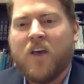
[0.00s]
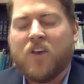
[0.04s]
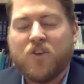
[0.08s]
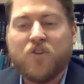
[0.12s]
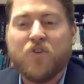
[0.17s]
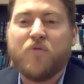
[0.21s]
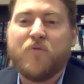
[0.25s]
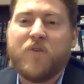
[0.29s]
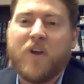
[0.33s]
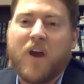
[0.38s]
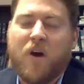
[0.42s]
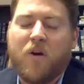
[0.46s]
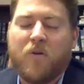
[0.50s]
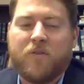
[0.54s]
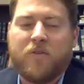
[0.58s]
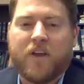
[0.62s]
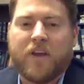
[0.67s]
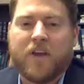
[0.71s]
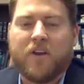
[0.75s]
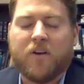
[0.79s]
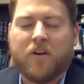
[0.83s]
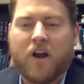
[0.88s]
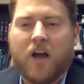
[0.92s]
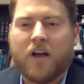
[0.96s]
you know
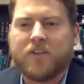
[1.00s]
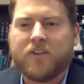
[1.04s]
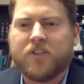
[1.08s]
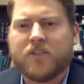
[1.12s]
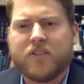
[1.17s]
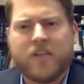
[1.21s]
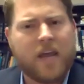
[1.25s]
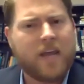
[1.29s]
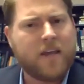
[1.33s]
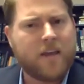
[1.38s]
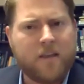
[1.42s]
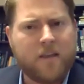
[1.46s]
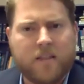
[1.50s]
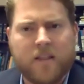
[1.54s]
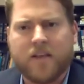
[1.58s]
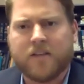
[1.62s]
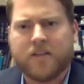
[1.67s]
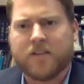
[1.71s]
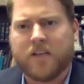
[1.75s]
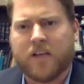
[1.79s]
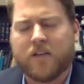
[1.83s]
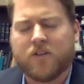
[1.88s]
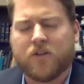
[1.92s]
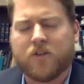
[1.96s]
that you're not just taking
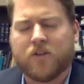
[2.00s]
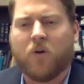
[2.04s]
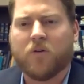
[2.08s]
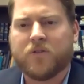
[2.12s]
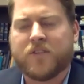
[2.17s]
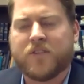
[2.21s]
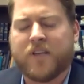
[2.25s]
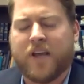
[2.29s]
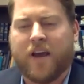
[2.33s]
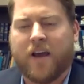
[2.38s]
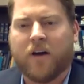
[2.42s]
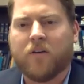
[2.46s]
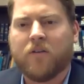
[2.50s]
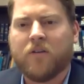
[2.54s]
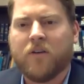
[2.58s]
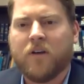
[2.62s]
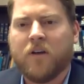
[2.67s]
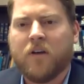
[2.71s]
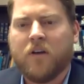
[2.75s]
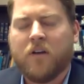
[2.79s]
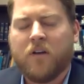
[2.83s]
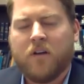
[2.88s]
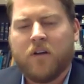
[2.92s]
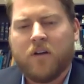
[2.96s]
these things wholesale.
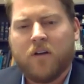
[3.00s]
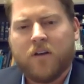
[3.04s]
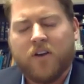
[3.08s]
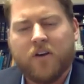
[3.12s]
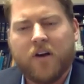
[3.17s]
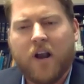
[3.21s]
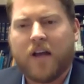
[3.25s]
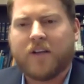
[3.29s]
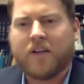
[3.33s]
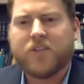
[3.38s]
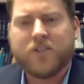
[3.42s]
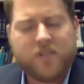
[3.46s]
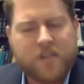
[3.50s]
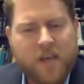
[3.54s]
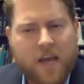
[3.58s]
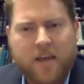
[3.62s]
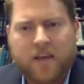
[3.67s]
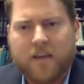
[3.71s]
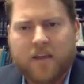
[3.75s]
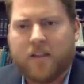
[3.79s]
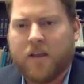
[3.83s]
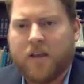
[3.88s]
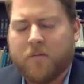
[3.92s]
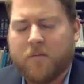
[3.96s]
You're not just
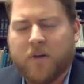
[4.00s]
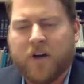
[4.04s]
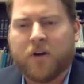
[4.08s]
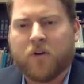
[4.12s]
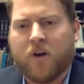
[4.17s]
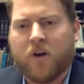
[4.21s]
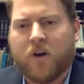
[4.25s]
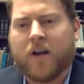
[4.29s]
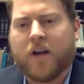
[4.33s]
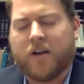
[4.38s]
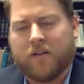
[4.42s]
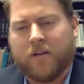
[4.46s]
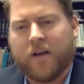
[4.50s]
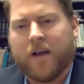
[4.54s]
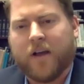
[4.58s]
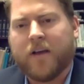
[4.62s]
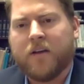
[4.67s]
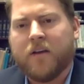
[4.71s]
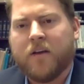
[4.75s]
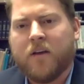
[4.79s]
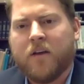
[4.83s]
taking them uncritically.